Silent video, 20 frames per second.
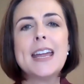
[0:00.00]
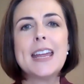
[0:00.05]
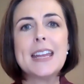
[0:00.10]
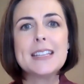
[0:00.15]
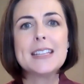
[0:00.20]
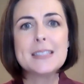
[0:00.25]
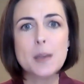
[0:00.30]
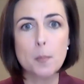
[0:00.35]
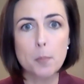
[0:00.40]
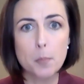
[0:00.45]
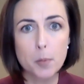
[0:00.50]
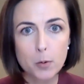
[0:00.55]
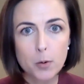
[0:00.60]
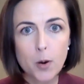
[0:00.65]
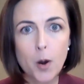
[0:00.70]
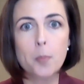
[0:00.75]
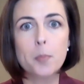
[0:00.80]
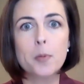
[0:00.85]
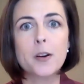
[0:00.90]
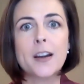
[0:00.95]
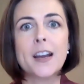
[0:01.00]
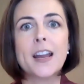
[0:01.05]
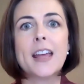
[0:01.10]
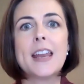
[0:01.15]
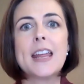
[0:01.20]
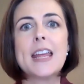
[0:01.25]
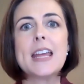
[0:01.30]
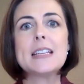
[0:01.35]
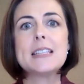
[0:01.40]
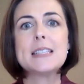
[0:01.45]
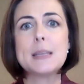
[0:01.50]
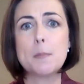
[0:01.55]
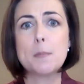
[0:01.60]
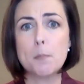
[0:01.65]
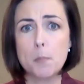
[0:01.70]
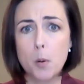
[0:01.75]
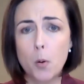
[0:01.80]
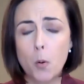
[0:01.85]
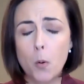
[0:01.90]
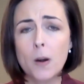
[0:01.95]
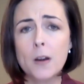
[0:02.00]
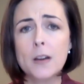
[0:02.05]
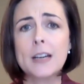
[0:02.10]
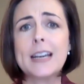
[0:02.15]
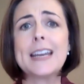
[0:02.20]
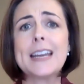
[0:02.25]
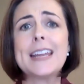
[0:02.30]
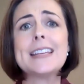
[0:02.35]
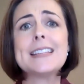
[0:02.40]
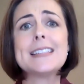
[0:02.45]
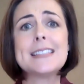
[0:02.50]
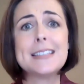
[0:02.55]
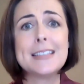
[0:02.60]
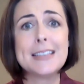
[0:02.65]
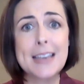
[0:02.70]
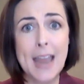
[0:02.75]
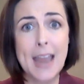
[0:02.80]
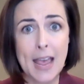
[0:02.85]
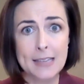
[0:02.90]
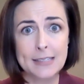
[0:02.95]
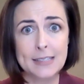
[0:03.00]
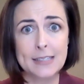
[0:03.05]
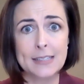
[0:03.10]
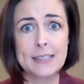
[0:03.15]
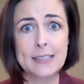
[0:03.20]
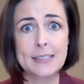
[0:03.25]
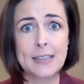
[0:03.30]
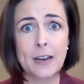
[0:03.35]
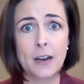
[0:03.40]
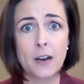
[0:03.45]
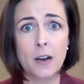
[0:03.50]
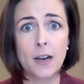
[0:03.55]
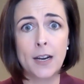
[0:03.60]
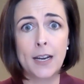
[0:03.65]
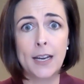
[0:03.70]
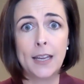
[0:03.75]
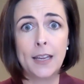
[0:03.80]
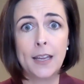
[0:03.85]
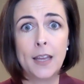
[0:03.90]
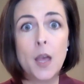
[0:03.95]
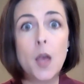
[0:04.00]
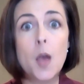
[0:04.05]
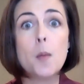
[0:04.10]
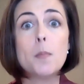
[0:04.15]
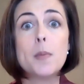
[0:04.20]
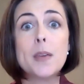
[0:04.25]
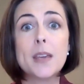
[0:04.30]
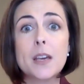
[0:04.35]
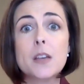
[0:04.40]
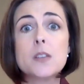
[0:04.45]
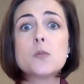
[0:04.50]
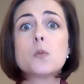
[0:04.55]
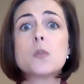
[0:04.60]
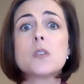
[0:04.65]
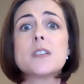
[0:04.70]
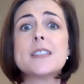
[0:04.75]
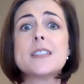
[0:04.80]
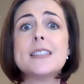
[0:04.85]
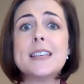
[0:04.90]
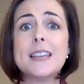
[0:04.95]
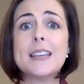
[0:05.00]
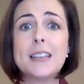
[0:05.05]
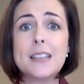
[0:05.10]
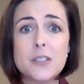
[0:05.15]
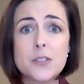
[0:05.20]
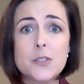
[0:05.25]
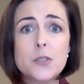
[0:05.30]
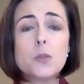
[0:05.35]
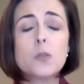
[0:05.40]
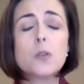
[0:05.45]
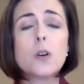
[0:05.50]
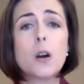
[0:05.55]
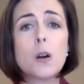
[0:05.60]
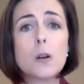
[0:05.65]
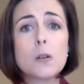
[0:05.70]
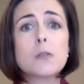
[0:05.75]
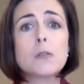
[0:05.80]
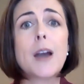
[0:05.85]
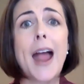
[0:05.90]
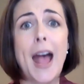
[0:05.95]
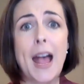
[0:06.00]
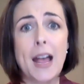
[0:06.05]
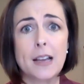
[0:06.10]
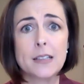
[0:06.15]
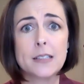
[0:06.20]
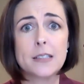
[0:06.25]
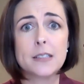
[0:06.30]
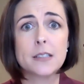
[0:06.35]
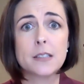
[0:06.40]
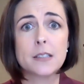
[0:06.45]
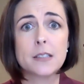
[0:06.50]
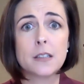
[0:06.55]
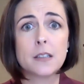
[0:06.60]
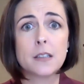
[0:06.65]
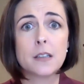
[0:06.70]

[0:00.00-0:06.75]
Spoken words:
it's appropriate, it's important, it's necessary, because we're seeking to correct.